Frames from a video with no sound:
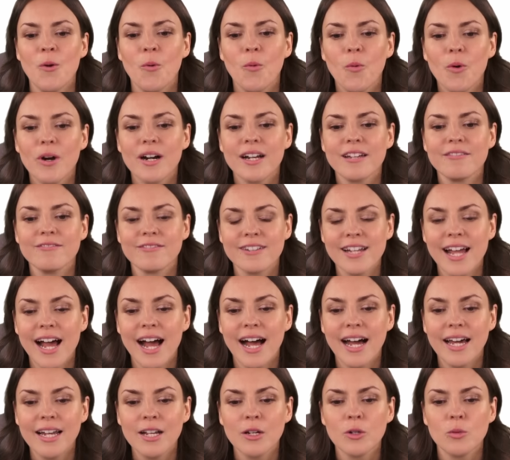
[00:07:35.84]
or if
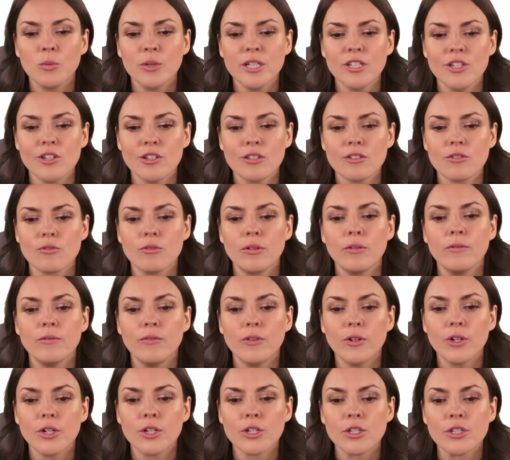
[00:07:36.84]
not, we just
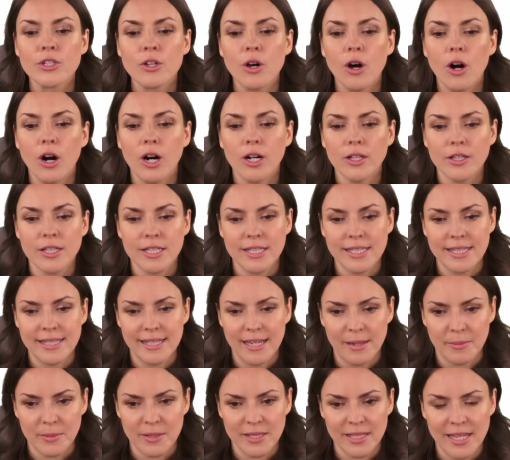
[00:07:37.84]
reverse all the
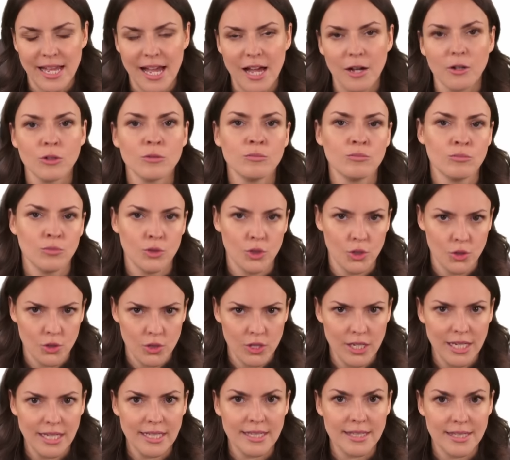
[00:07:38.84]
steps now to
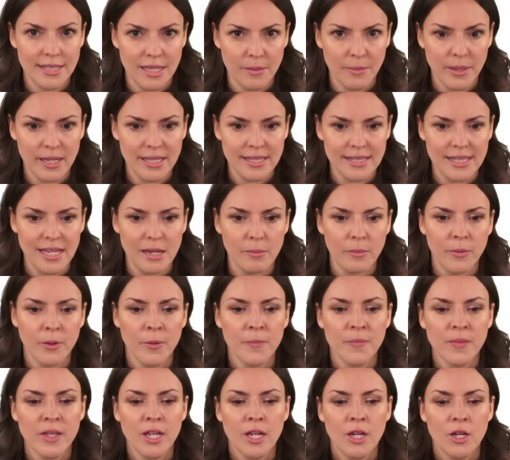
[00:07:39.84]
see it step by step.
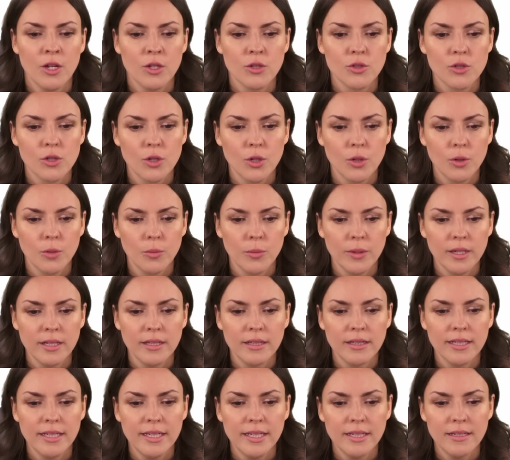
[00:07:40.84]
So we
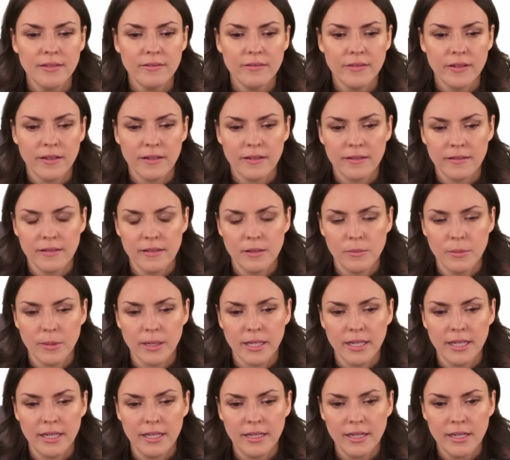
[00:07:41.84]
leave the
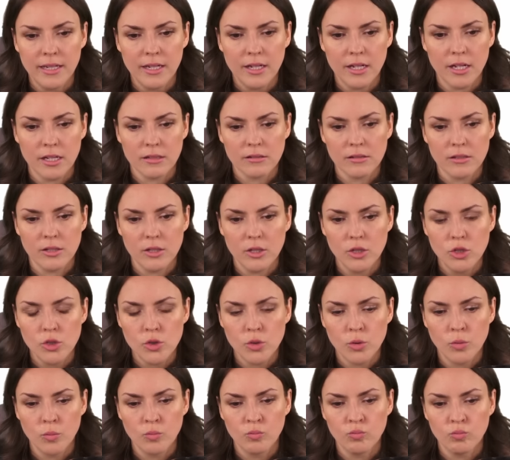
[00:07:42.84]
beginning as it
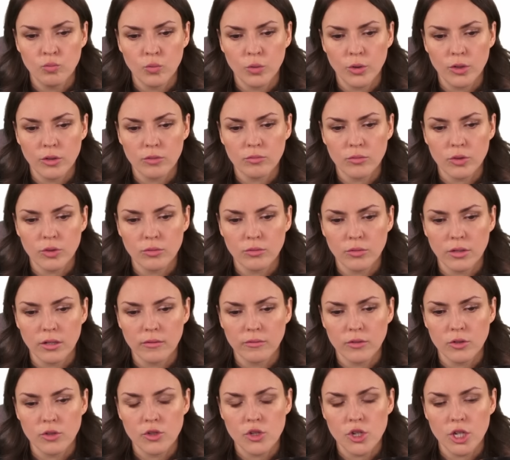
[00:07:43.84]
is. We don't
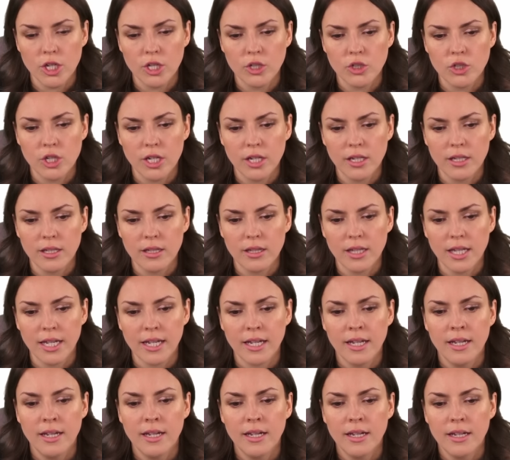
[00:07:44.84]
have to change
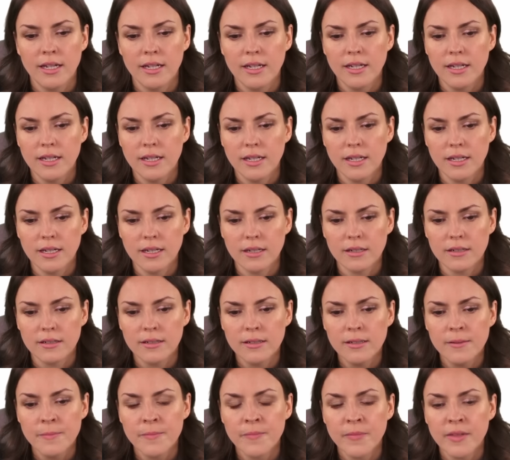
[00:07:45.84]
anything
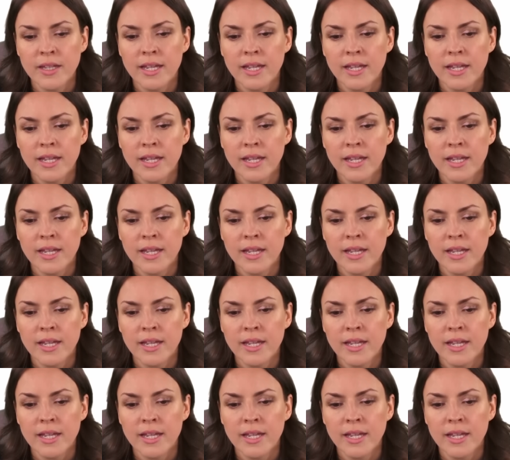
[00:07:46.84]
here.